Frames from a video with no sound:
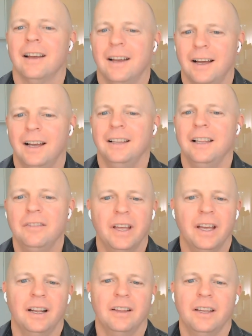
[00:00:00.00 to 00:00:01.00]
I love
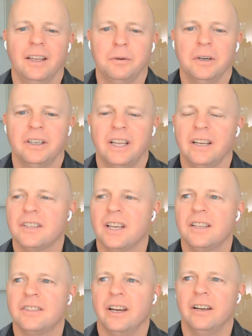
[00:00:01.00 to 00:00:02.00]
that. I thought you were a data
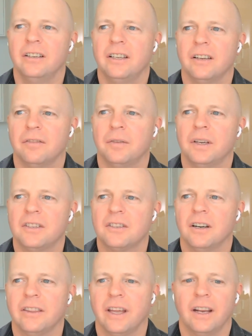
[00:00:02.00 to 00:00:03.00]
science heretic when you
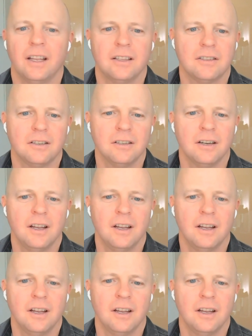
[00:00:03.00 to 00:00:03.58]
started that answer.